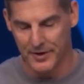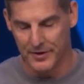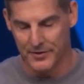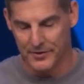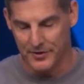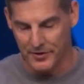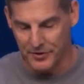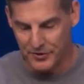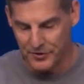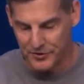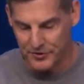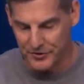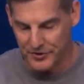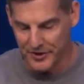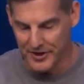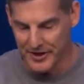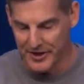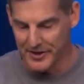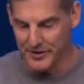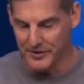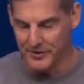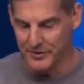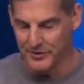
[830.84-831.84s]
the
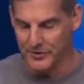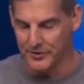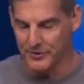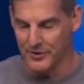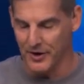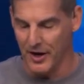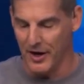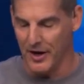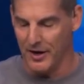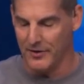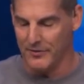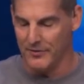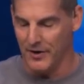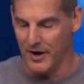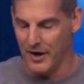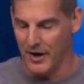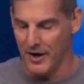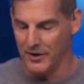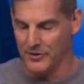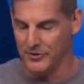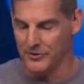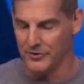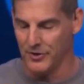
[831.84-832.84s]
sins of
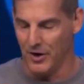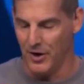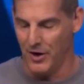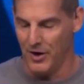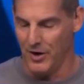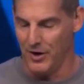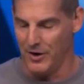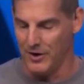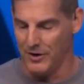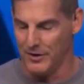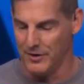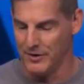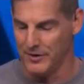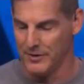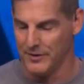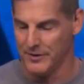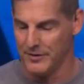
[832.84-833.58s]
us all.